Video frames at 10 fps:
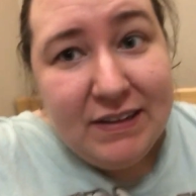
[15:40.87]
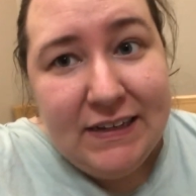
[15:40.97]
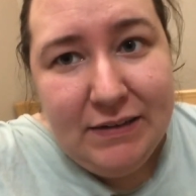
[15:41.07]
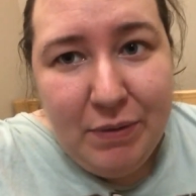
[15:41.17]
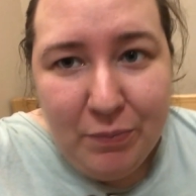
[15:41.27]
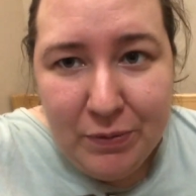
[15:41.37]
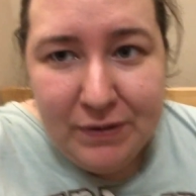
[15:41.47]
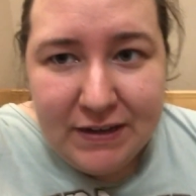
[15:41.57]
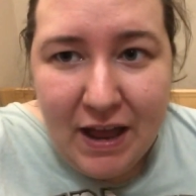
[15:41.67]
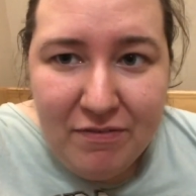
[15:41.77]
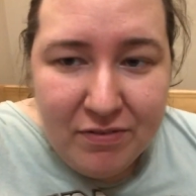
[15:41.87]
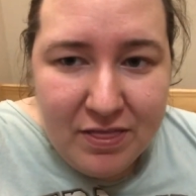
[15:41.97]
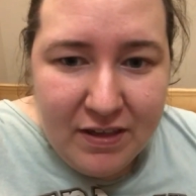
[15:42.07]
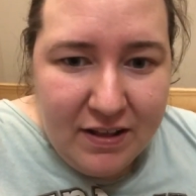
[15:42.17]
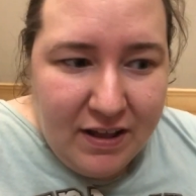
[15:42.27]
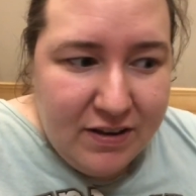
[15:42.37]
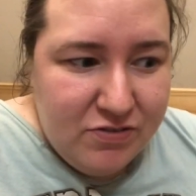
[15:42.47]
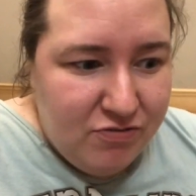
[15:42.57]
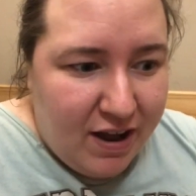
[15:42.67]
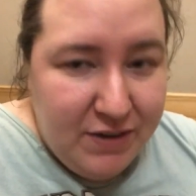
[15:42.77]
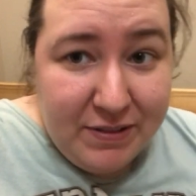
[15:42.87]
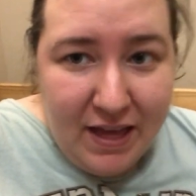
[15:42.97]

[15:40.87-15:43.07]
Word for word: cleaned my wound and everything and dried it